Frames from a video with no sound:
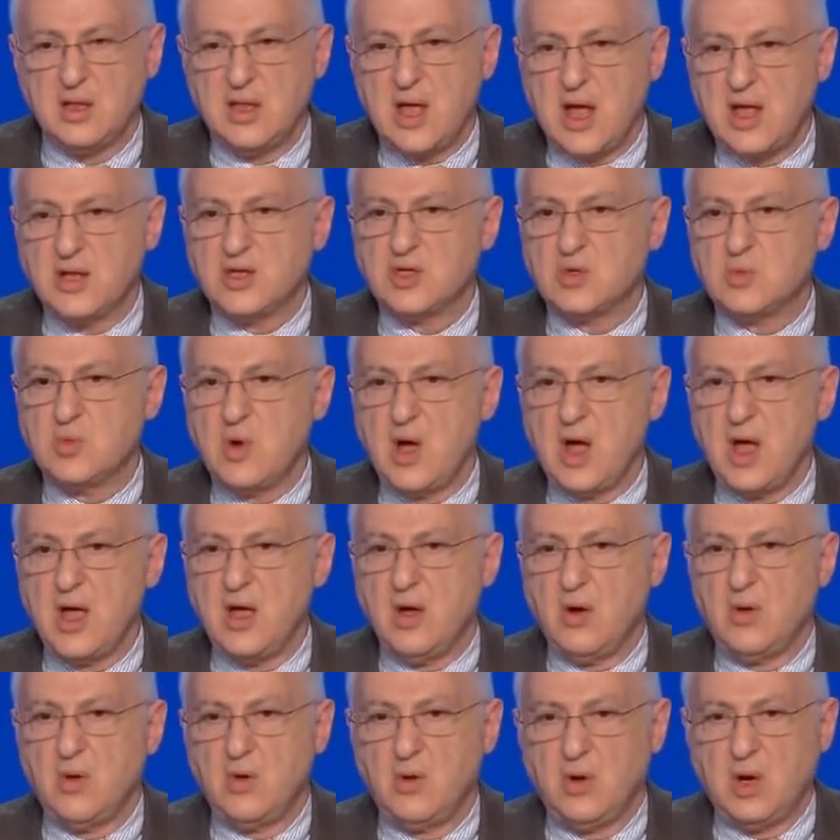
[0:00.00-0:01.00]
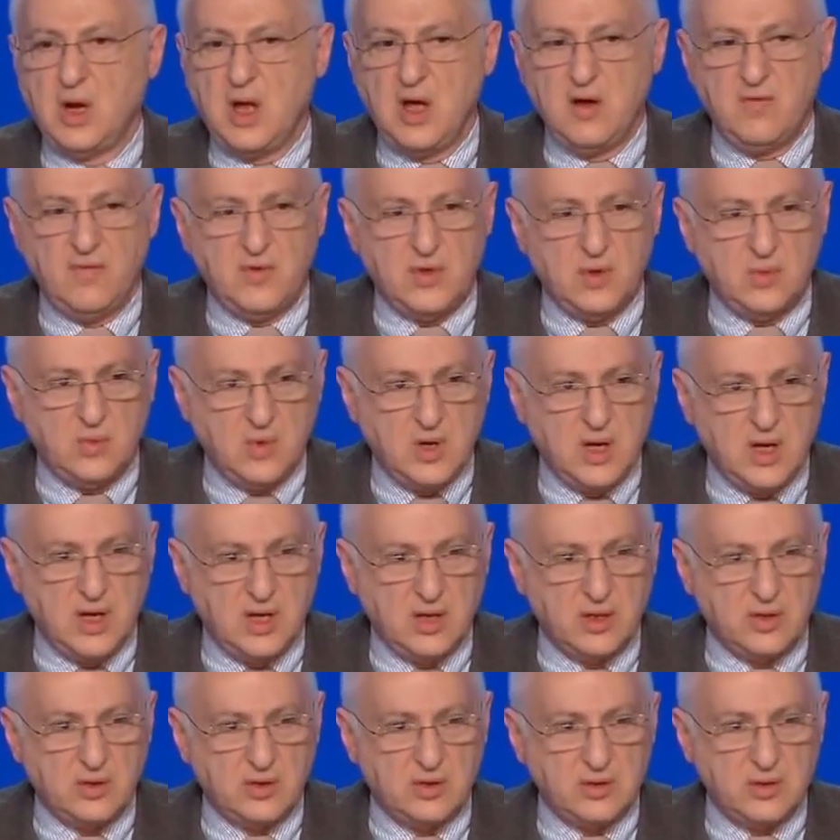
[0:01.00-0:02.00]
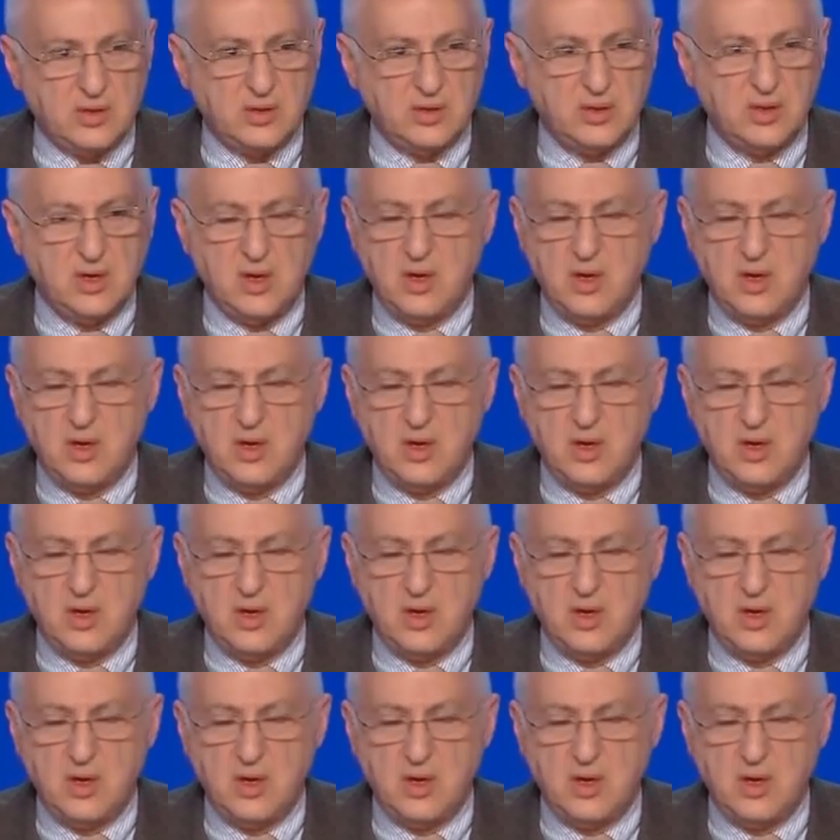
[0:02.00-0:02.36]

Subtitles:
That's why all over the world,